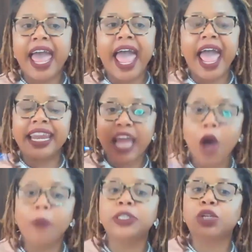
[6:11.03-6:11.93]
And it
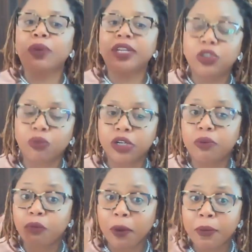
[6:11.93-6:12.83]
helps to
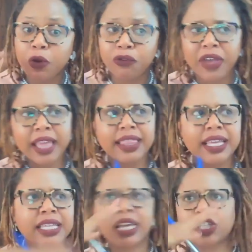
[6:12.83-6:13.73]
remove
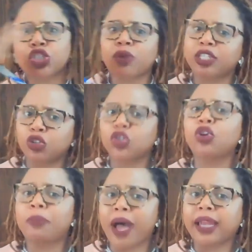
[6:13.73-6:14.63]
these stressors in
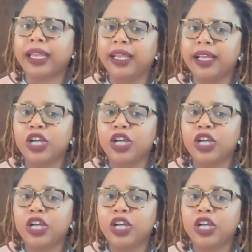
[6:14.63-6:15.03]
your body.